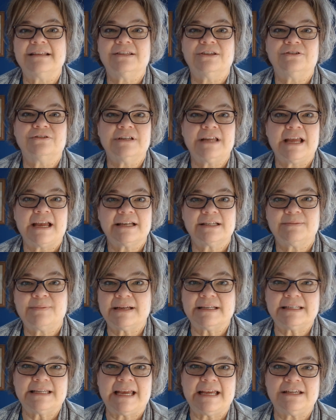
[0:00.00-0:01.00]
certain
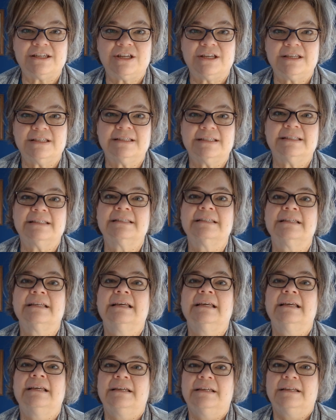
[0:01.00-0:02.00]
expectations,
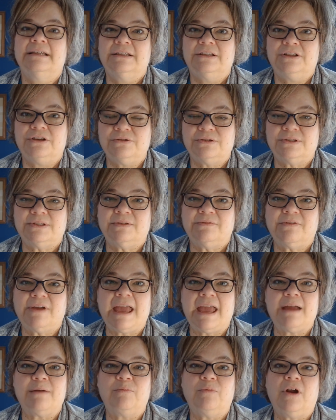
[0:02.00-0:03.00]
use of
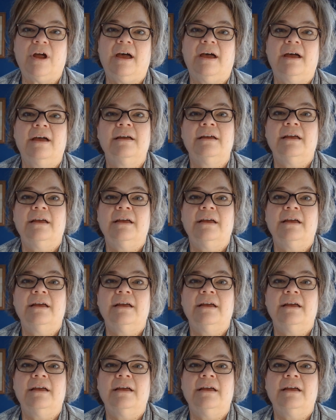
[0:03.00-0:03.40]
camera,